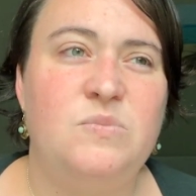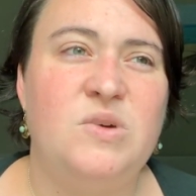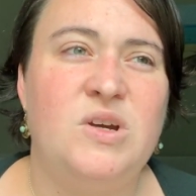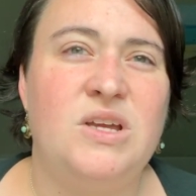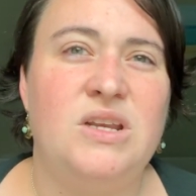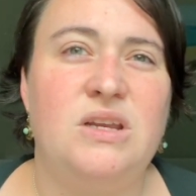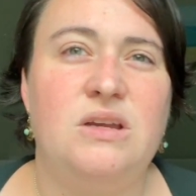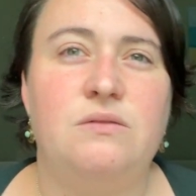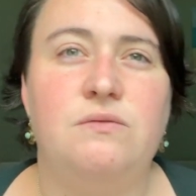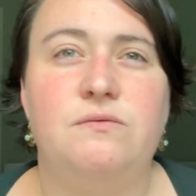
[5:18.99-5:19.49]

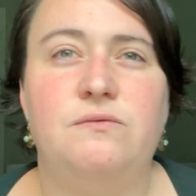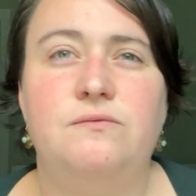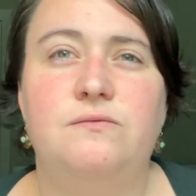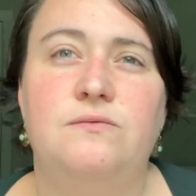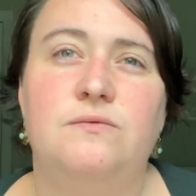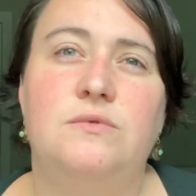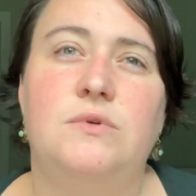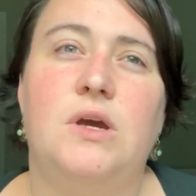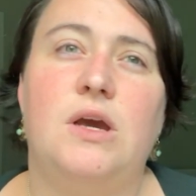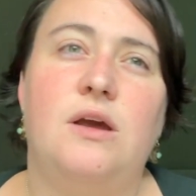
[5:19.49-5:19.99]
I've
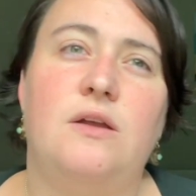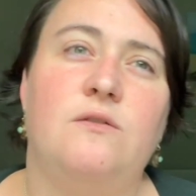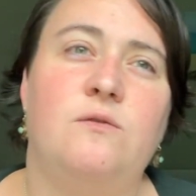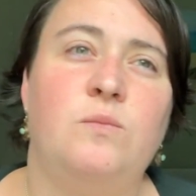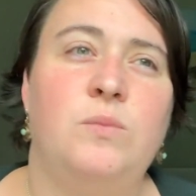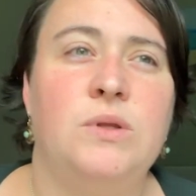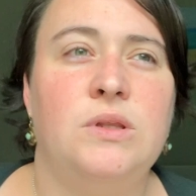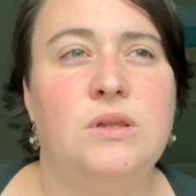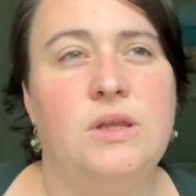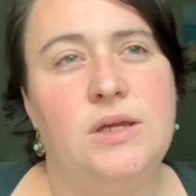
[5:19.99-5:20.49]
kind of
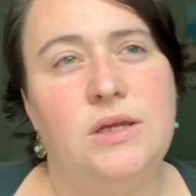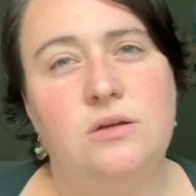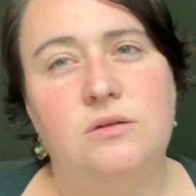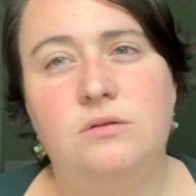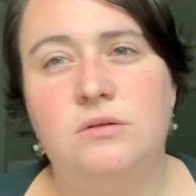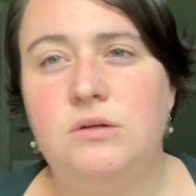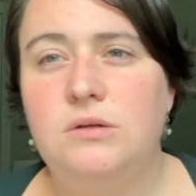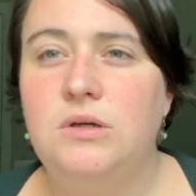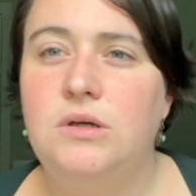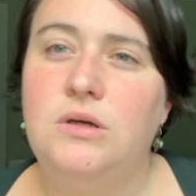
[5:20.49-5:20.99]
been like
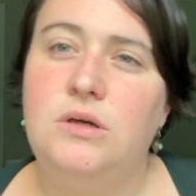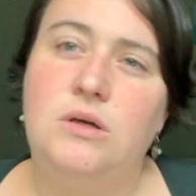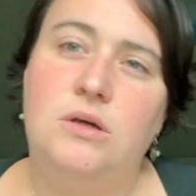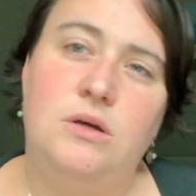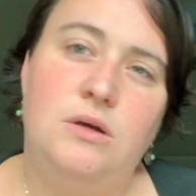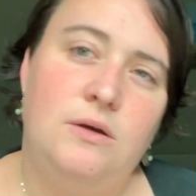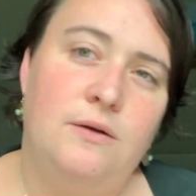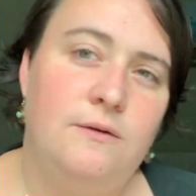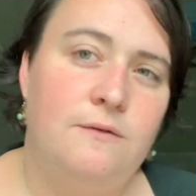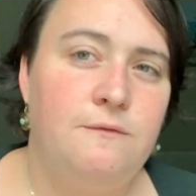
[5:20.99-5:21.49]

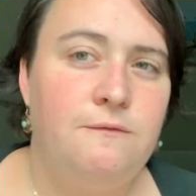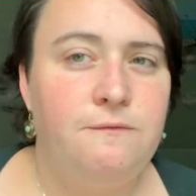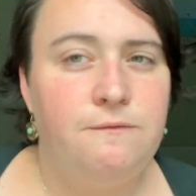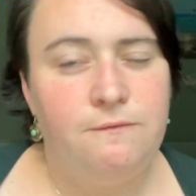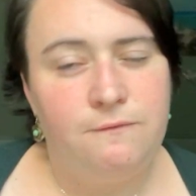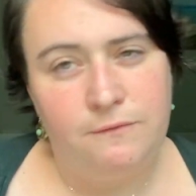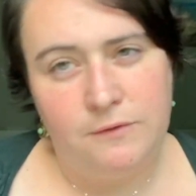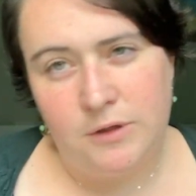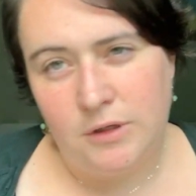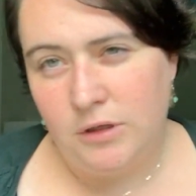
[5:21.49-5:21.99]

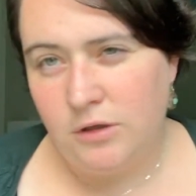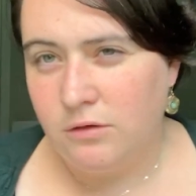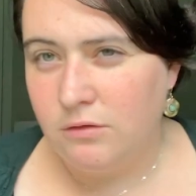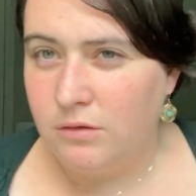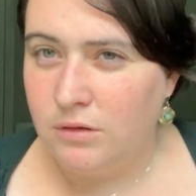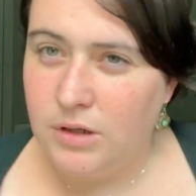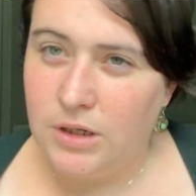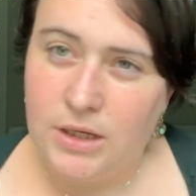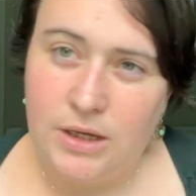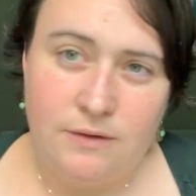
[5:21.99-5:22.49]

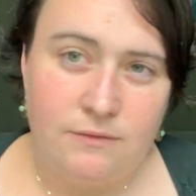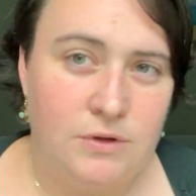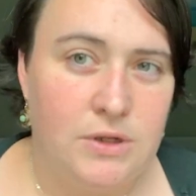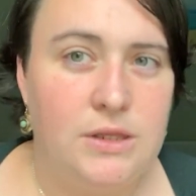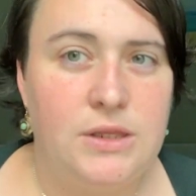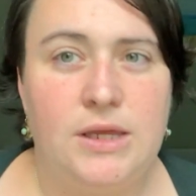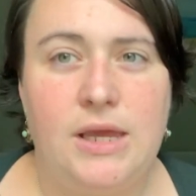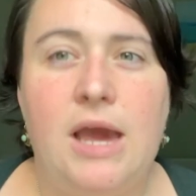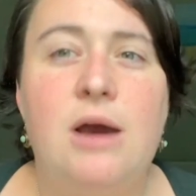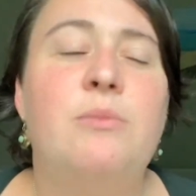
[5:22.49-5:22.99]
figuring
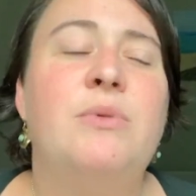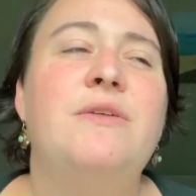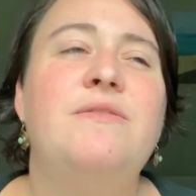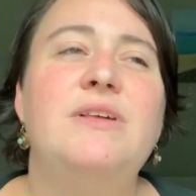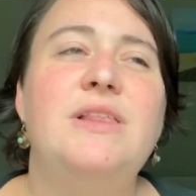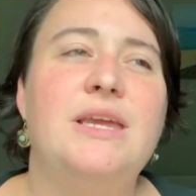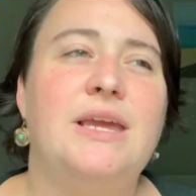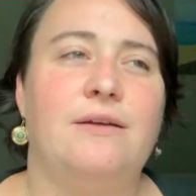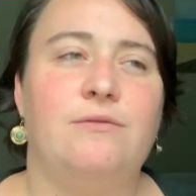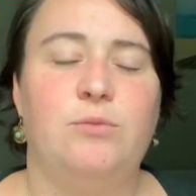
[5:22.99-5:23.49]
everything out, but I
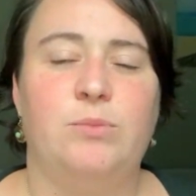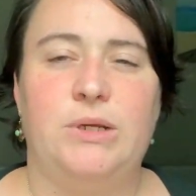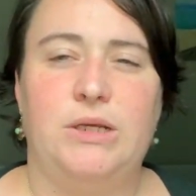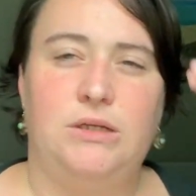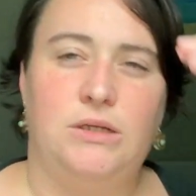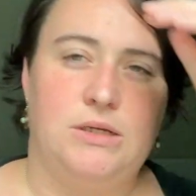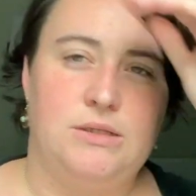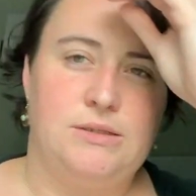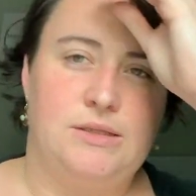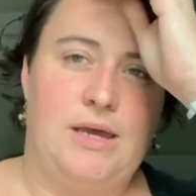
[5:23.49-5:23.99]
feel like everybody
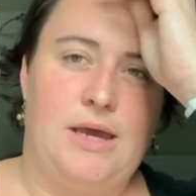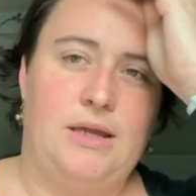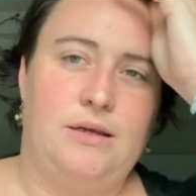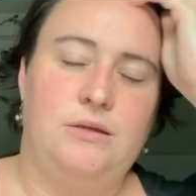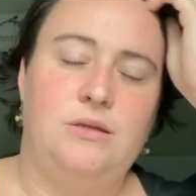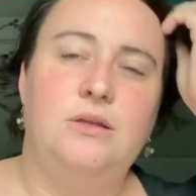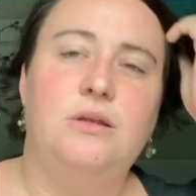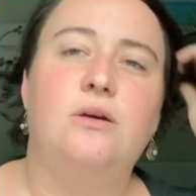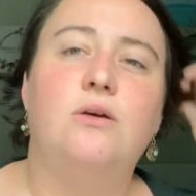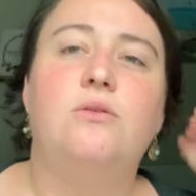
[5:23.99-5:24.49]
does that,
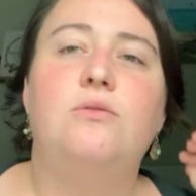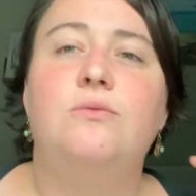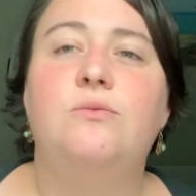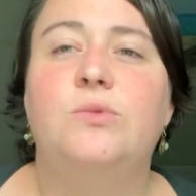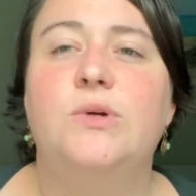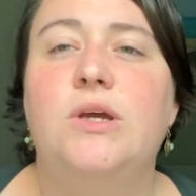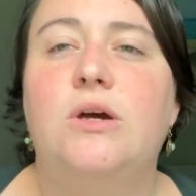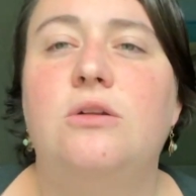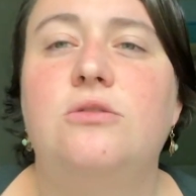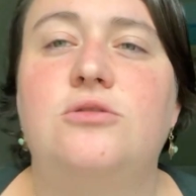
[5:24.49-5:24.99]
you know.
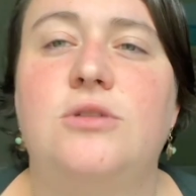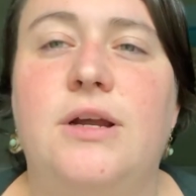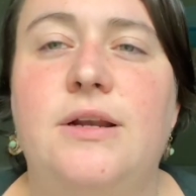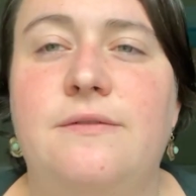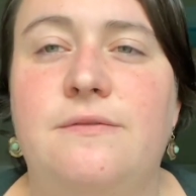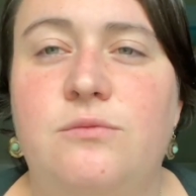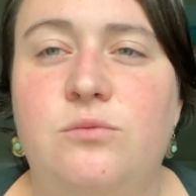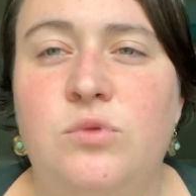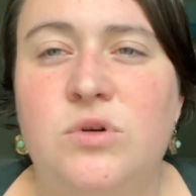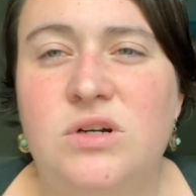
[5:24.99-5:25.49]
We all try to,
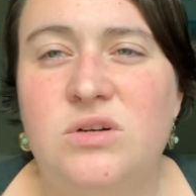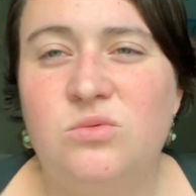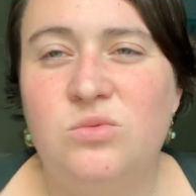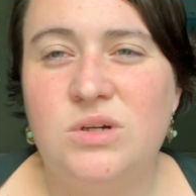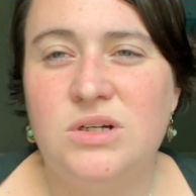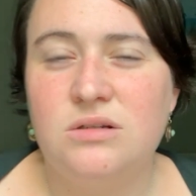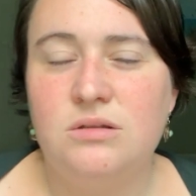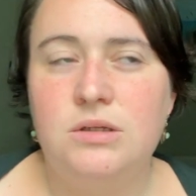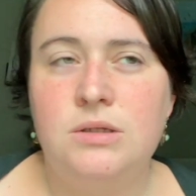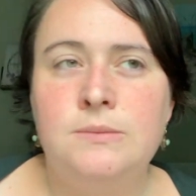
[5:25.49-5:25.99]

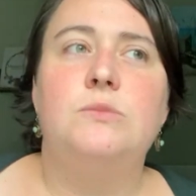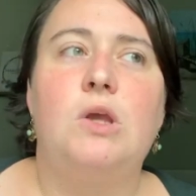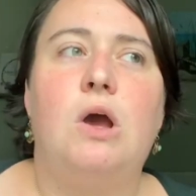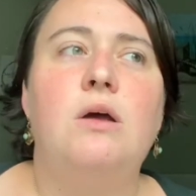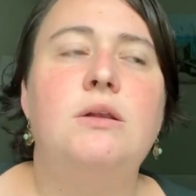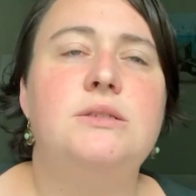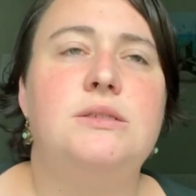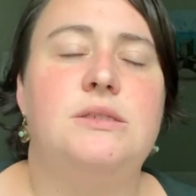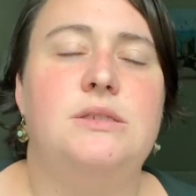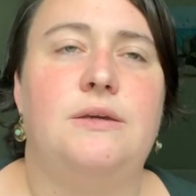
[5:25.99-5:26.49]
we're
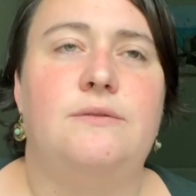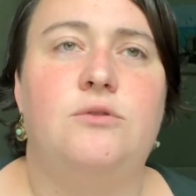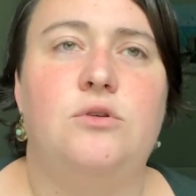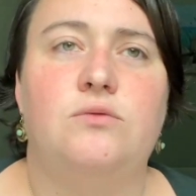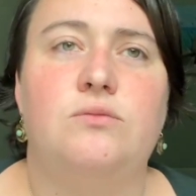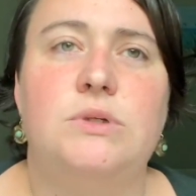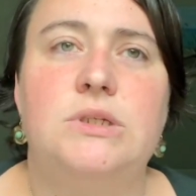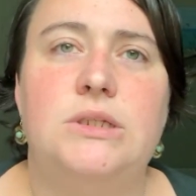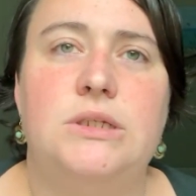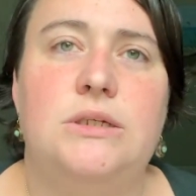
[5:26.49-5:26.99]
honestly, if
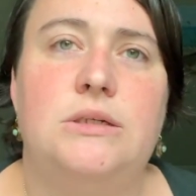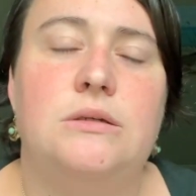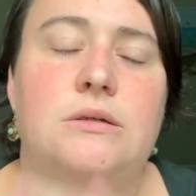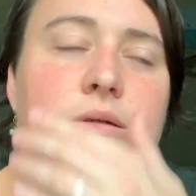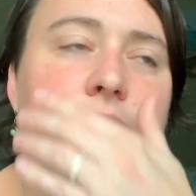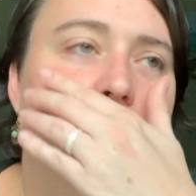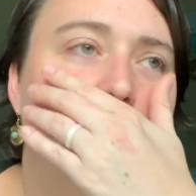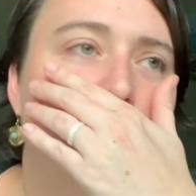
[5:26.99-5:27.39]
you're really